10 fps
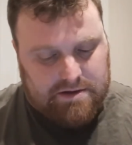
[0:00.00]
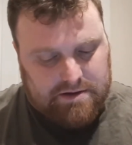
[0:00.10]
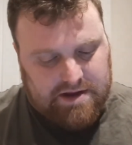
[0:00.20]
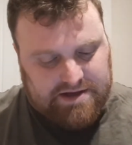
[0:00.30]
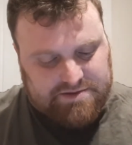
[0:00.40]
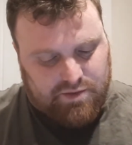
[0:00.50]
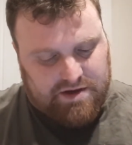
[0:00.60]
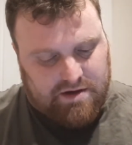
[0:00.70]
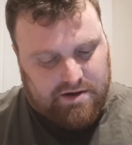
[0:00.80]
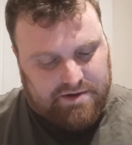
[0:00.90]
Next
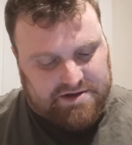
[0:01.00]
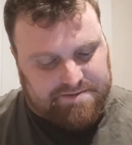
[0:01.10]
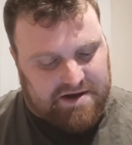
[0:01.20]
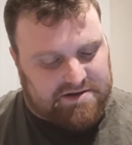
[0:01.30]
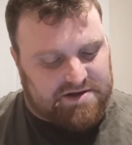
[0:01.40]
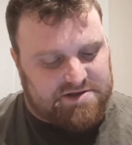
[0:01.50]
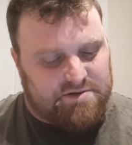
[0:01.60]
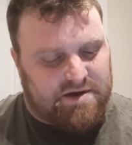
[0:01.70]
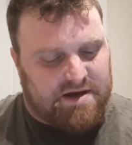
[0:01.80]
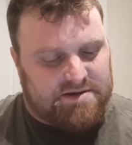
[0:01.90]
week I would expect us to
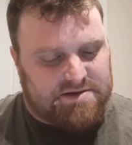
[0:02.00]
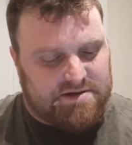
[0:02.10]
get.